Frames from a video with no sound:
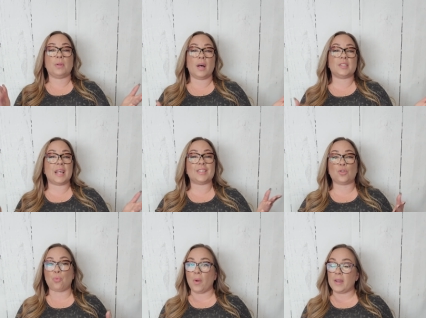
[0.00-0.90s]
Plus, it's
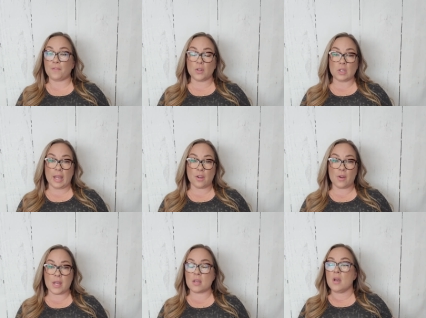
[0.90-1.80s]
great for
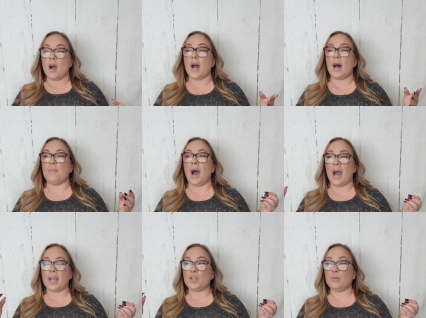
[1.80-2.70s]
layering. Um,
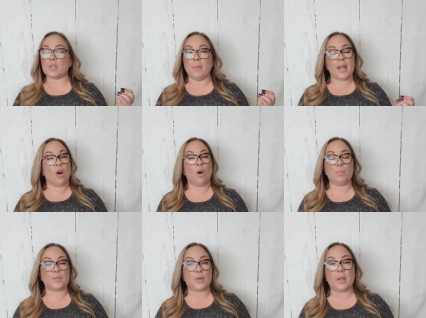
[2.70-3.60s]
I use my
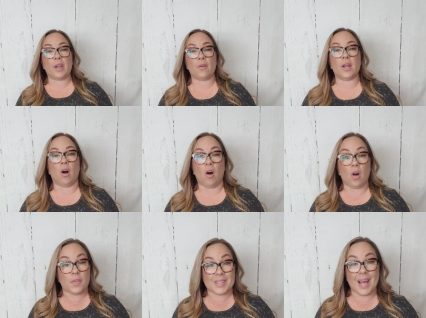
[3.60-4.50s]
hopes for layering
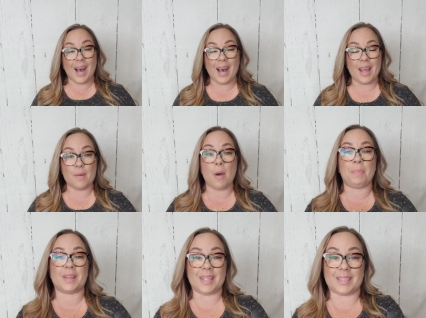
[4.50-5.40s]
all the time,
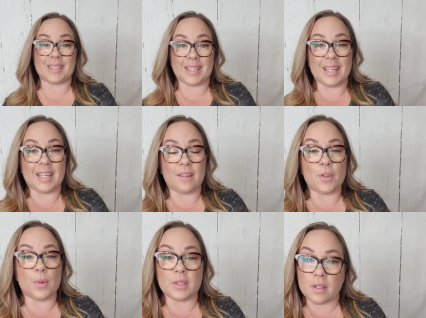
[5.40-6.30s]
but this is going to give
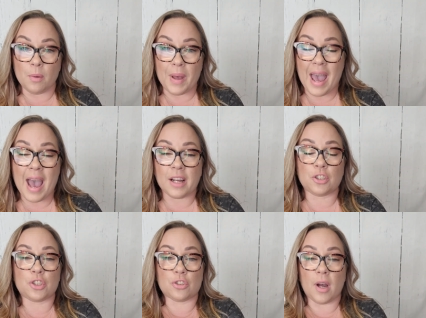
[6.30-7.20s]
you a little bit
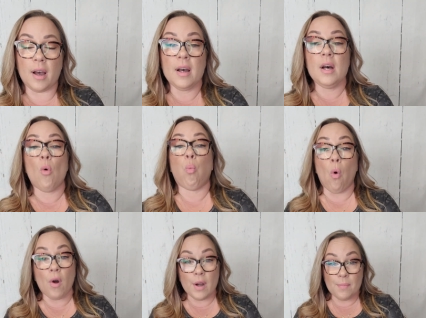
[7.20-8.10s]
extra
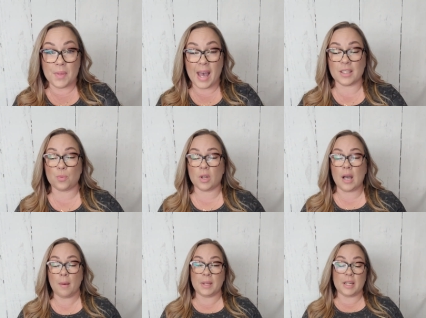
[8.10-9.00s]
warmth as we're
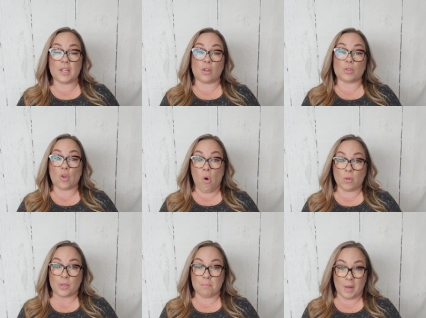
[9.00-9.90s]
coming into those colder